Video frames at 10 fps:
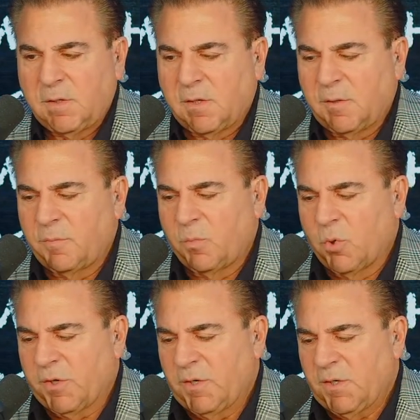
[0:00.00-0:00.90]
I'm
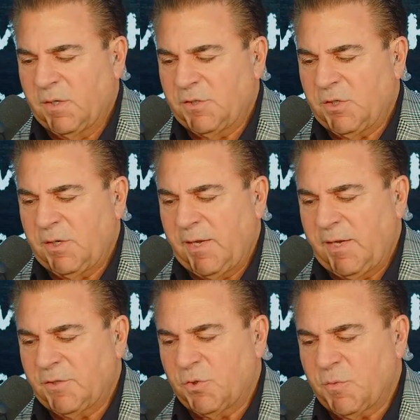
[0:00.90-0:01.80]
working diligently to
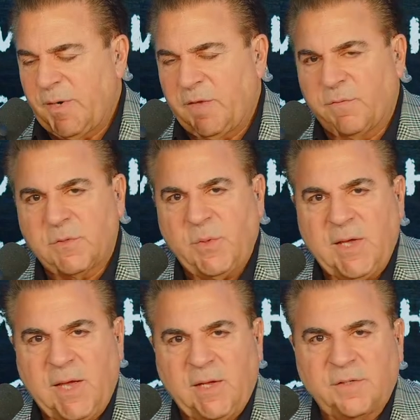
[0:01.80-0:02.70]
answer as many of them as we
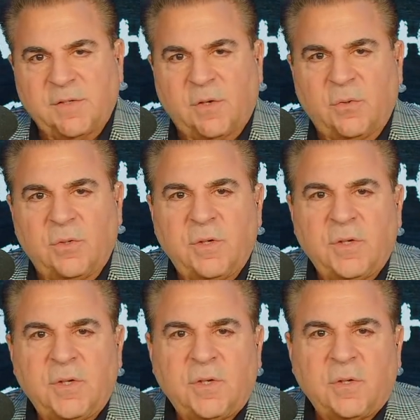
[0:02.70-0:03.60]
can. So
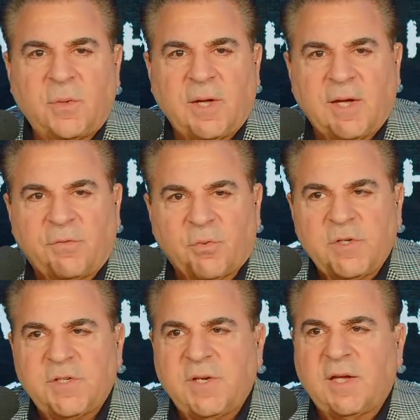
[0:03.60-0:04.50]
we have
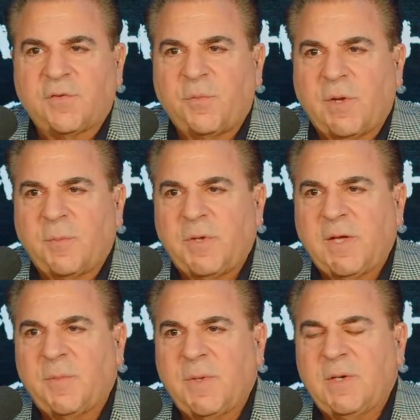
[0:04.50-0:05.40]
3 staff, my
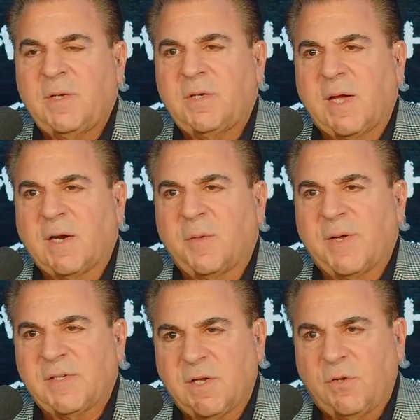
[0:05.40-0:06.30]
PA Mindy, Donna,
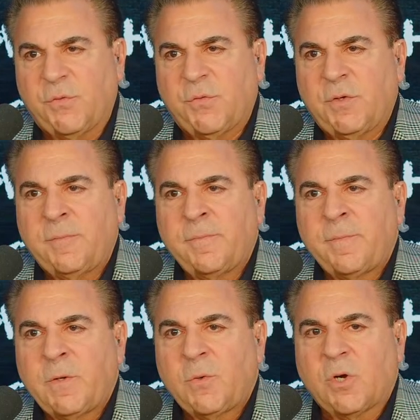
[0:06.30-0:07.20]
myself.
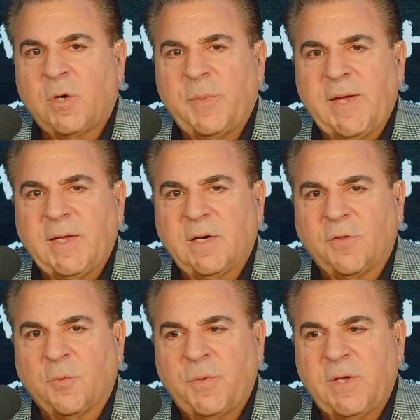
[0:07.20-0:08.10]
We're going to be adding
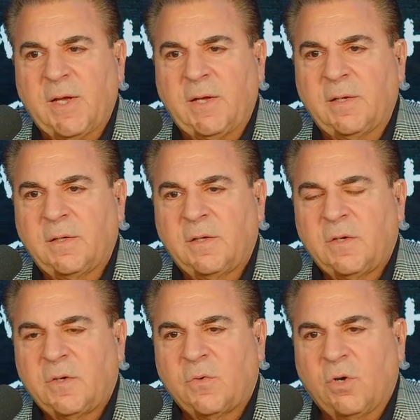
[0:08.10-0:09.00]
another PA
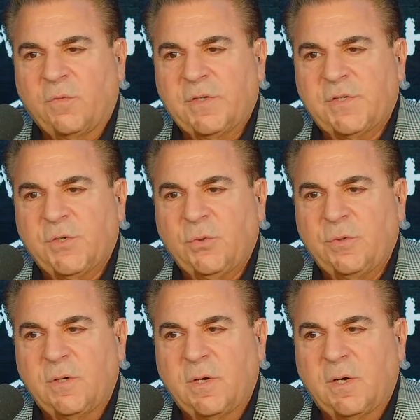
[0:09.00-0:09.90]
relatively
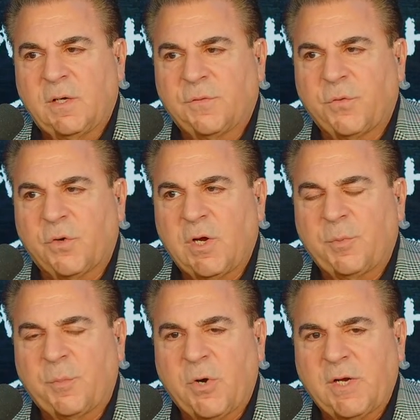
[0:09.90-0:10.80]
soon for a
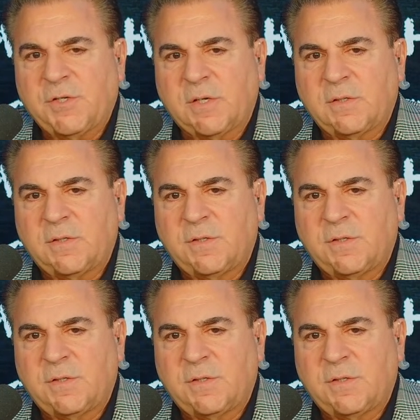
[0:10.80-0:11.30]
couple of projects.